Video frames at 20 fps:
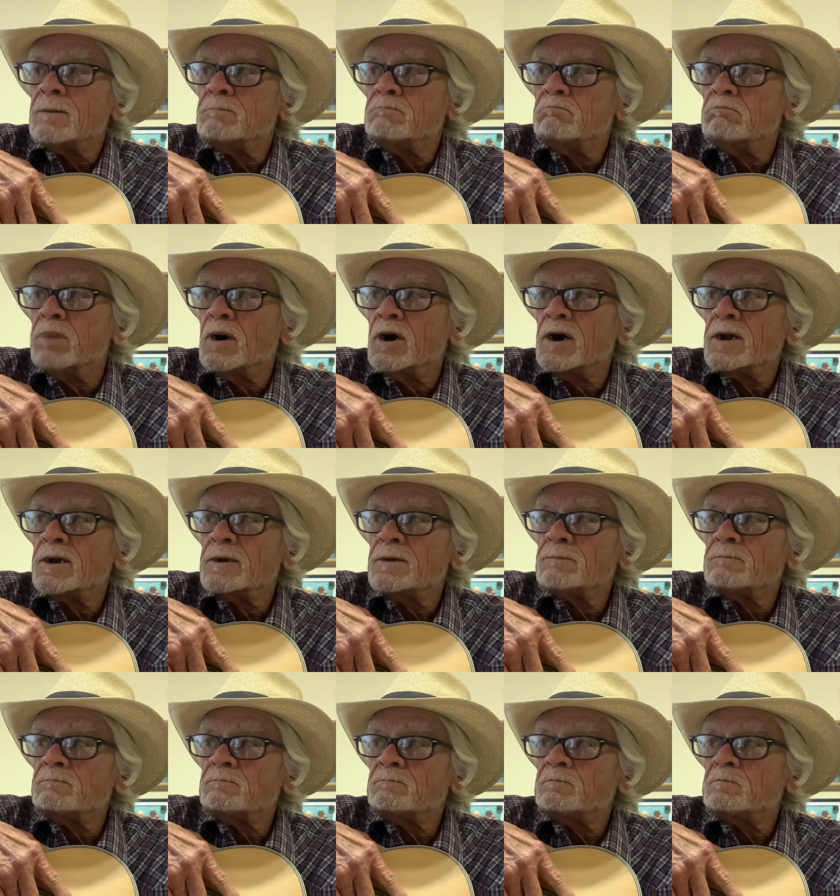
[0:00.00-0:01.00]
but
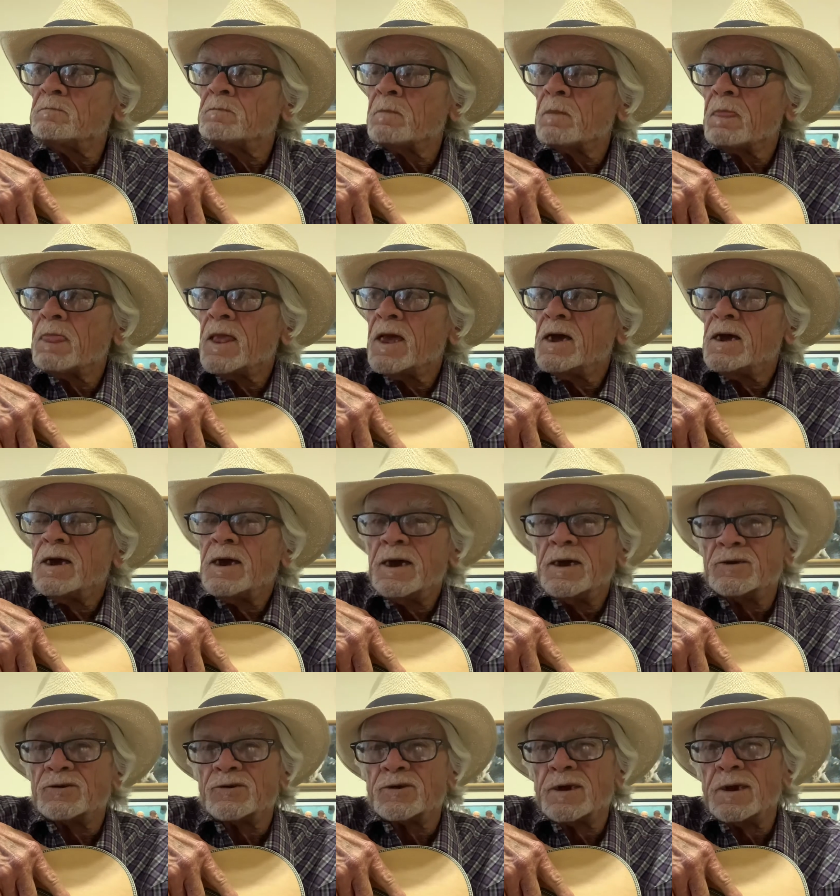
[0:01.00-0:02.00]
it
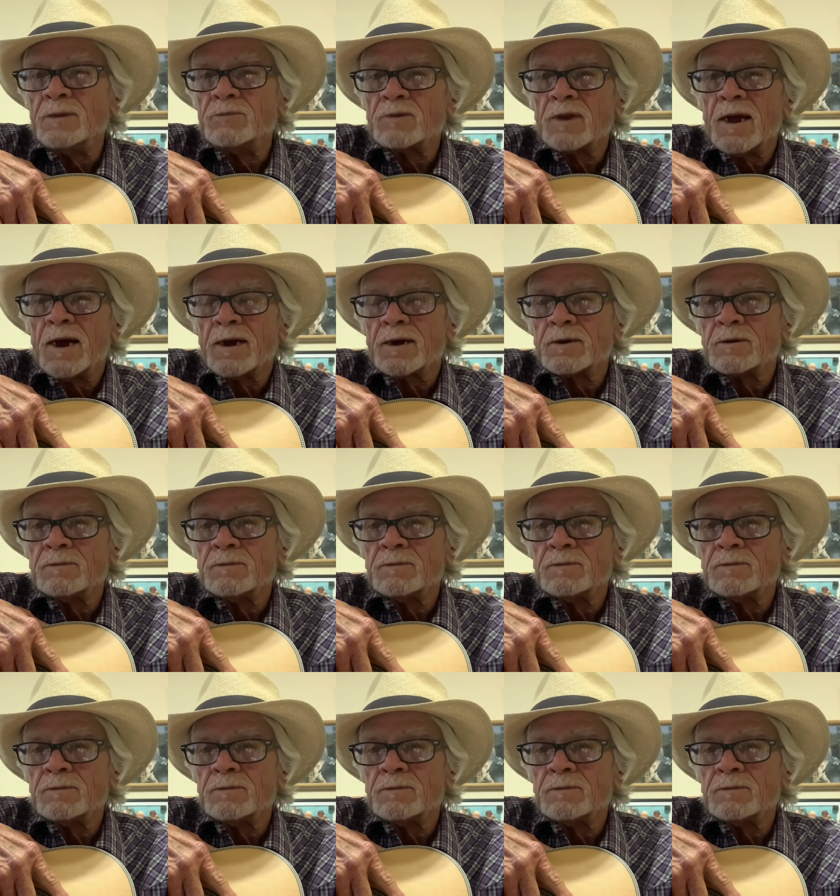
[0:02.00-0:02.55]
seems like